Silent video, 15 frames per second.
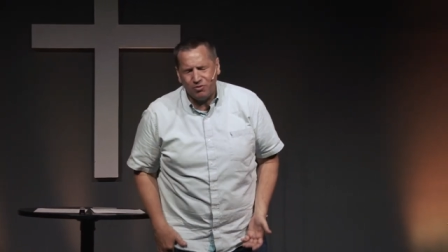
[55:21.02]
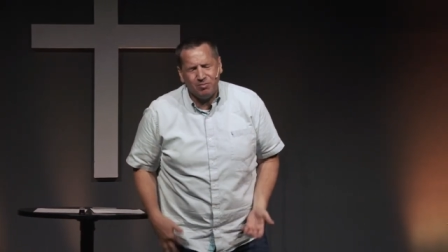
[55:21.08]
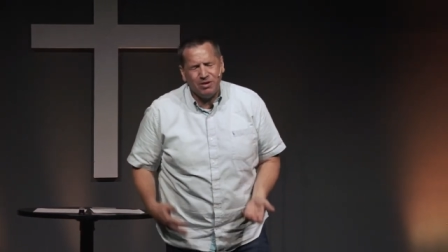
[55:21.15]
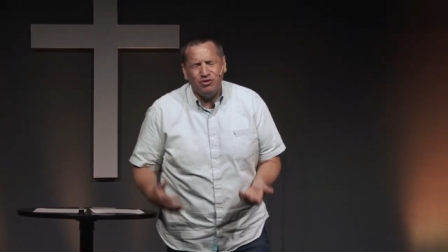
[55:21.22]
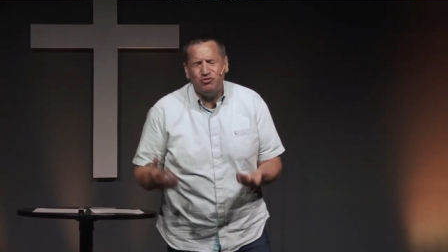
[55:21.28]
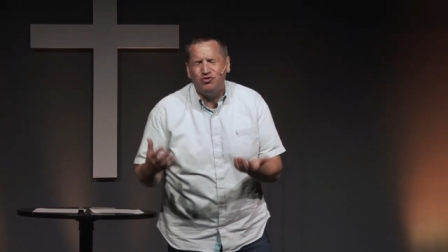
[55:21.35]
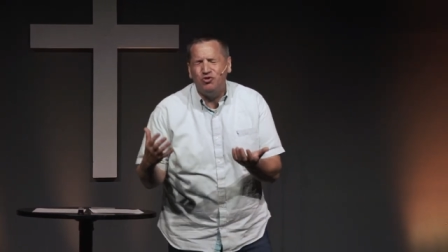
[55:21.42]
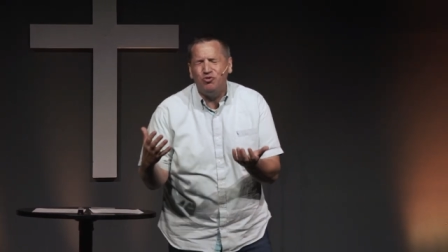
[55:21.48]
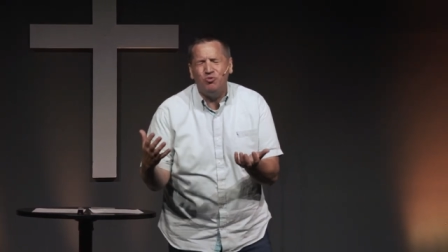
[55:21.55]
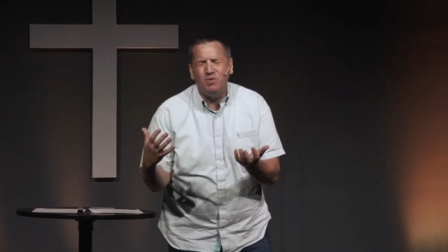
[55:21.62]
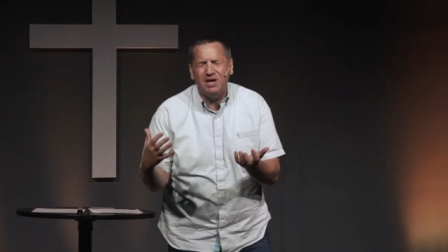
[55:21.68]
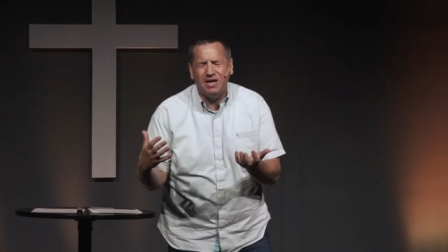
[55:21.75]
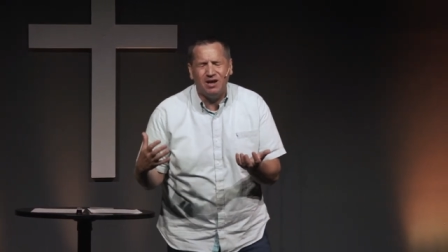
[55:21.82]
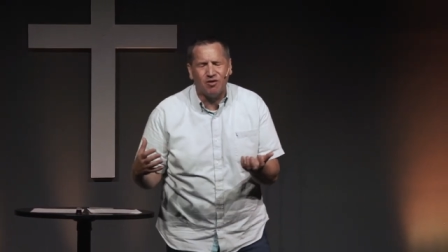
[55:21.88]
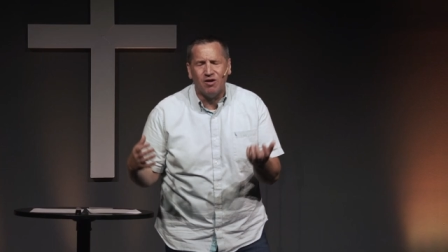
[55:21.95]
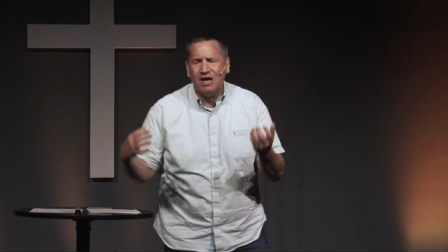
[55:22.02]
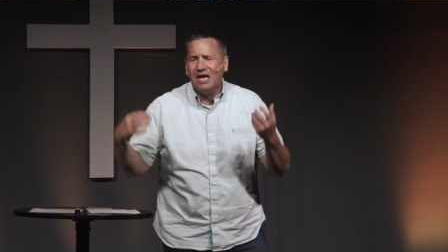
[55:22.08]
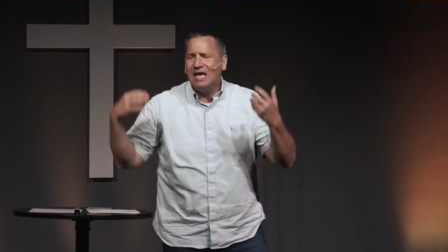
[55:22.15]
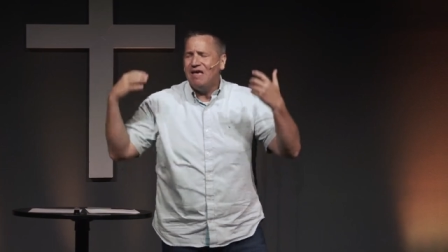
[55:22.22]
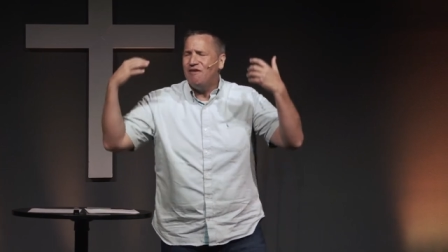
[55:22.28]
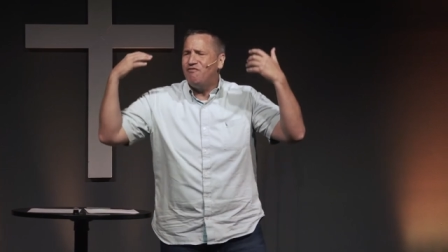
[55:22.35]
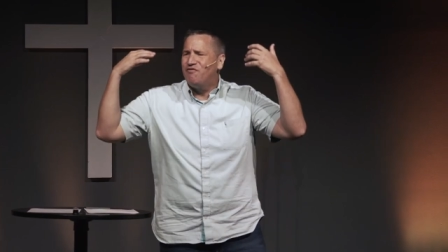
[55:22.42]
am I doing here?
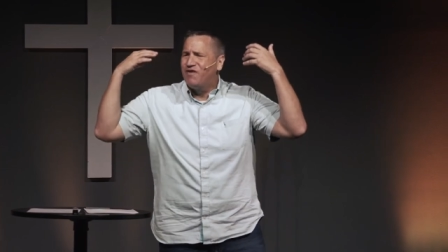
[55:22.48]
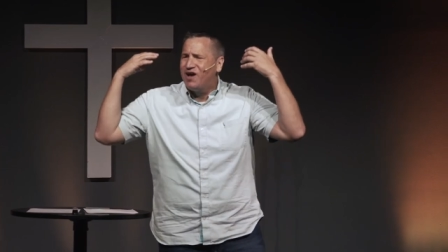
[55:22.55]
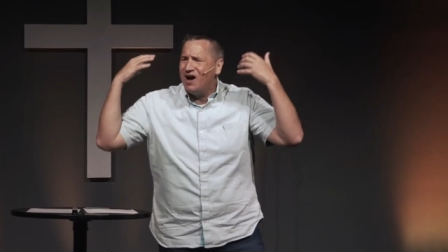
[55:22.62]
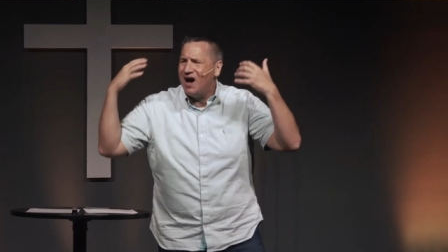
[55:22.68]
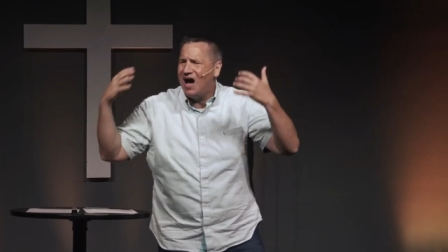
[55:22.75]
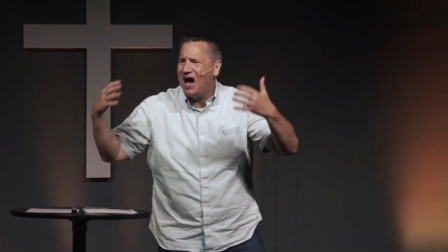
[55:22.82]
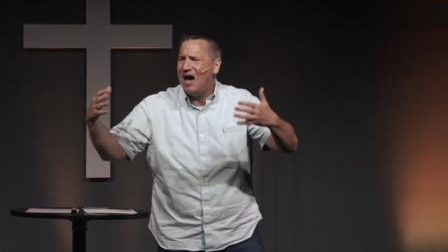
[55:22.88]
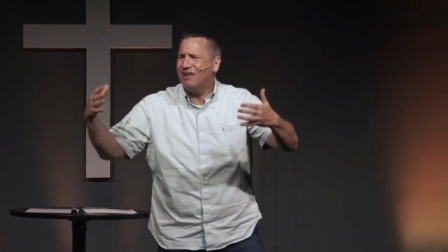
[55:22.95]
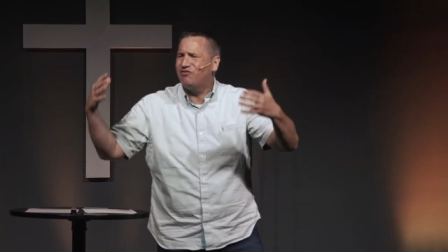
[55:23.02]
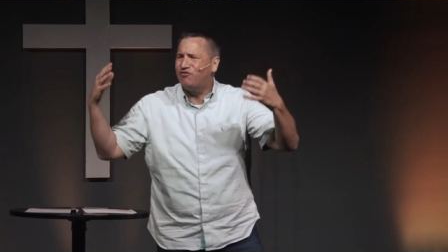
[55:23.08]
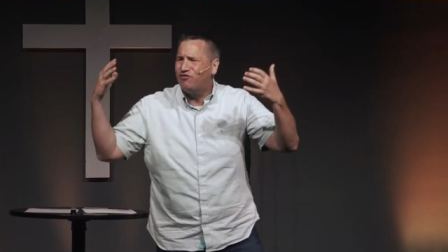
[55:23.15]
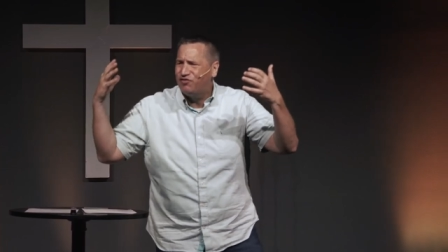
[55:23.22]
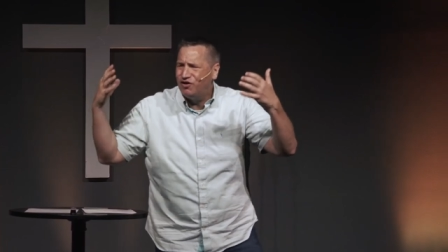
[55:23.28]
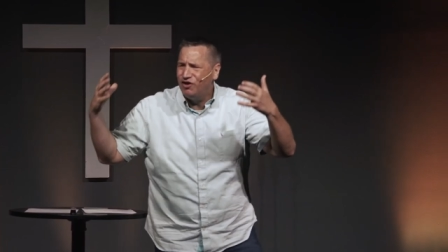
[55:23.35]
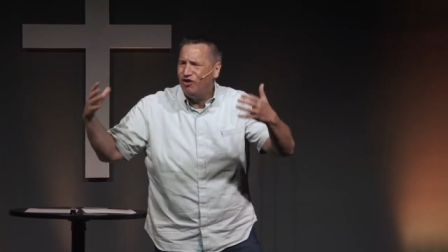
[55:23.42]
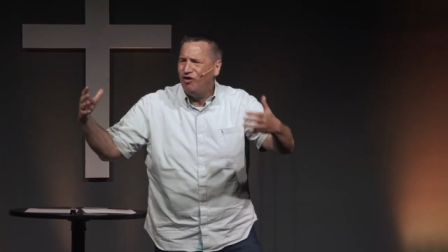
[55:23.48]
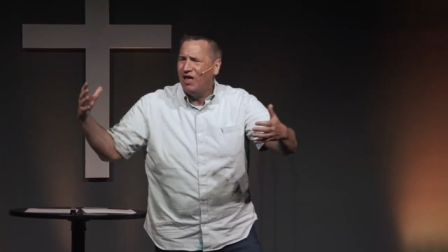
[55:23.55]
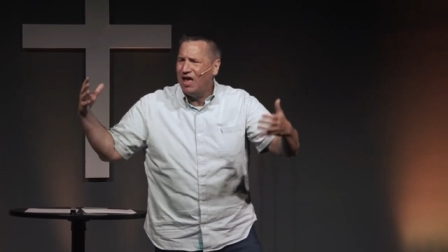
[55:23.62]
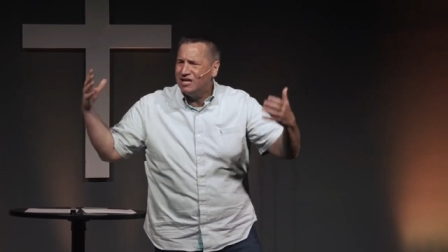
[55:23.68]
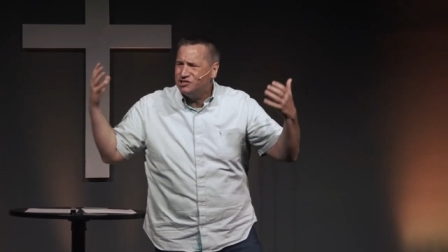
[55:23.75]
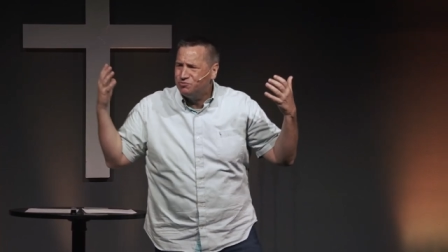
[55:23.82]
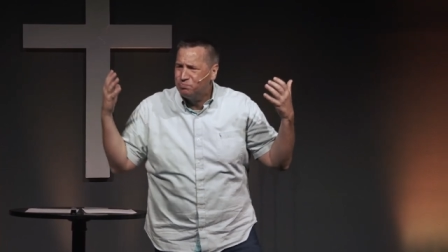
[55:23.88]
If God still
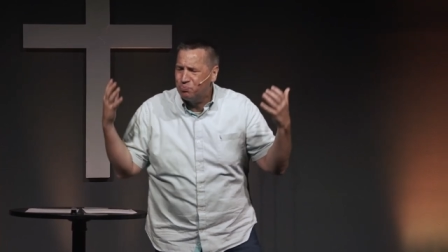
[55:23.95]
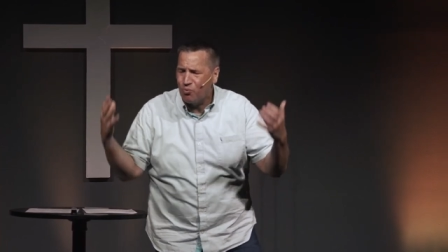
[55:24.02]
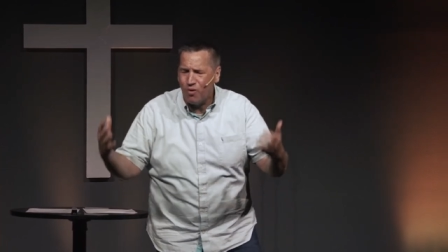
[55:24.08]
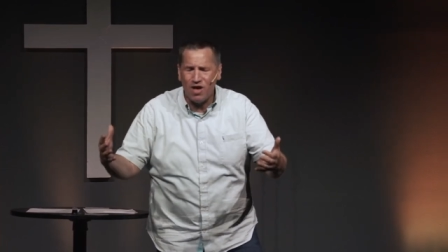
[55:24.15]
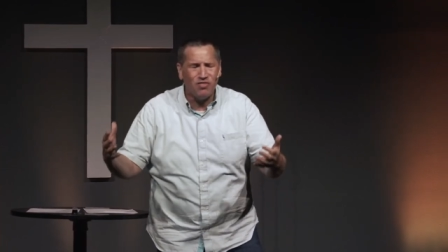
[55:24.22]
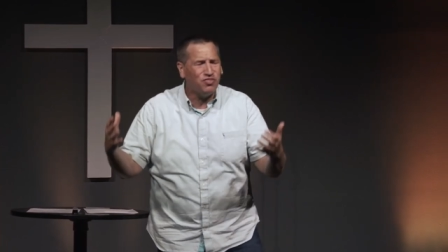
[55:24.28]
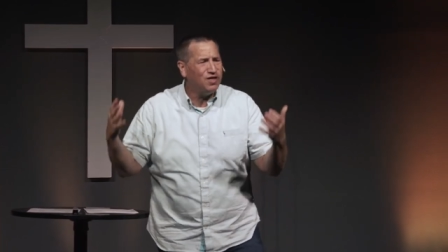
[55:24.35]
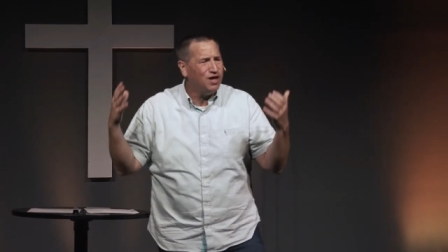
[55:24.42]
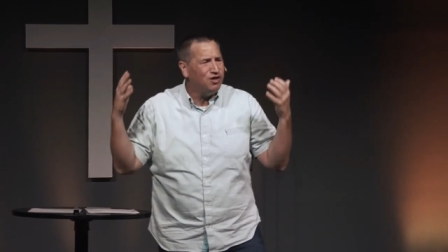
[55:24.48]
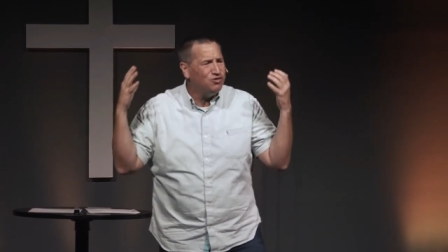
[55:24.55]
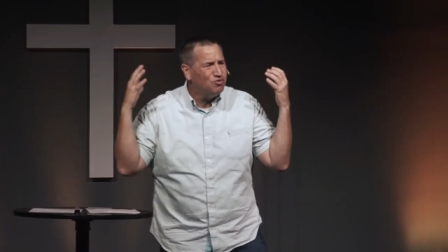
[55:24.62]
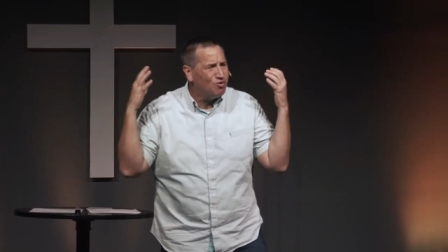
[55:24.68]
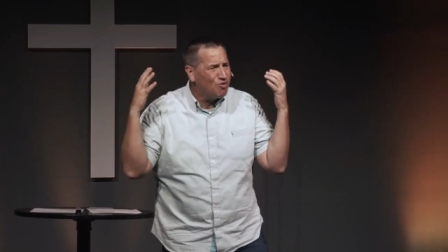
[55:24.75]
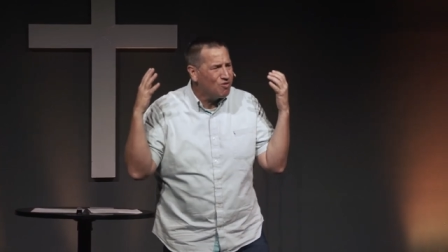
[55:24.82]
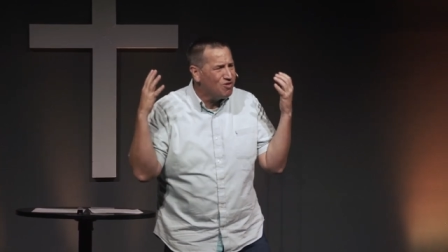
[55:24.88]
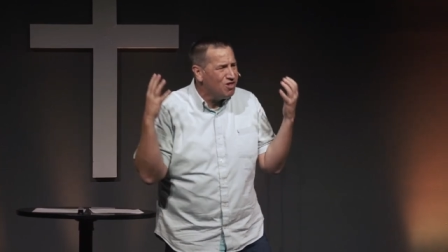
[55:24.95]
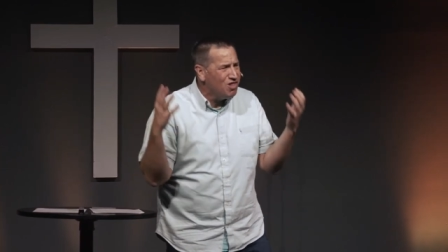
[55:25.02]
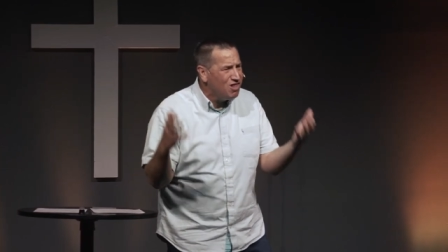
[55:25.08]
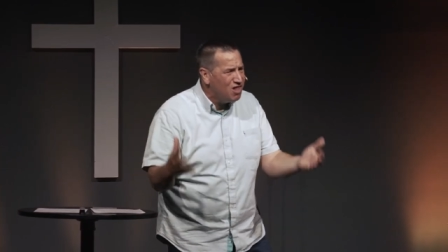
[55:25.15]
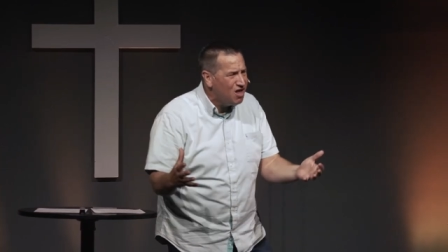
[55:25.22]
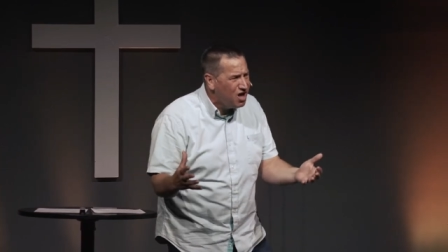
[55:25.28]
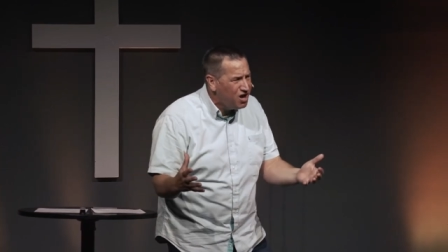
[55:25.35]
has breath in your
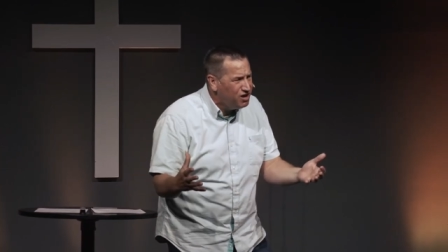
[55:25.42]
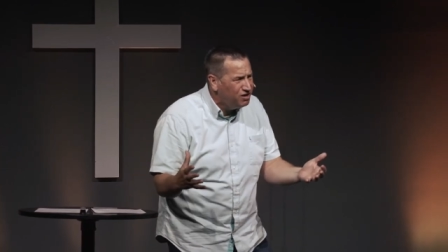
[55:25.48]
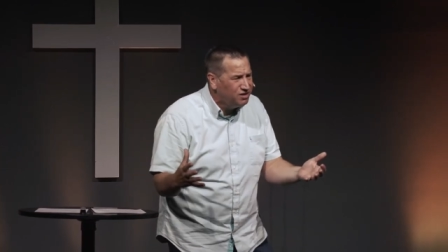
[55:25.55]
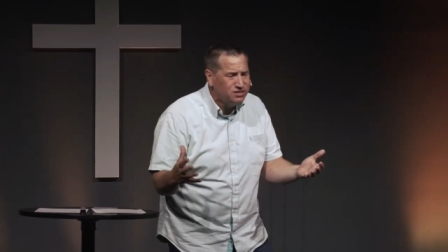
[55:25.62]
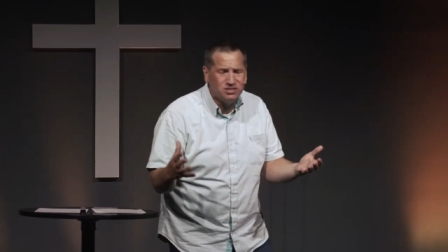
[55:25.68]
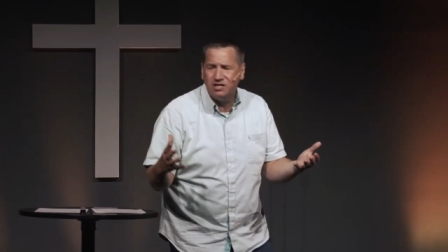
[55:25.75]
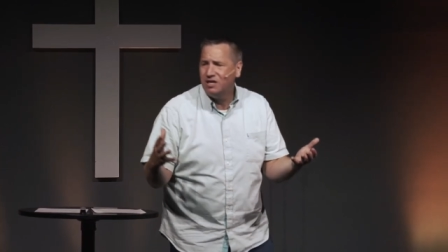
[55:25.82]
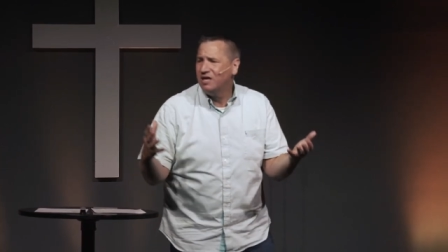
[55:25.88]
lungs,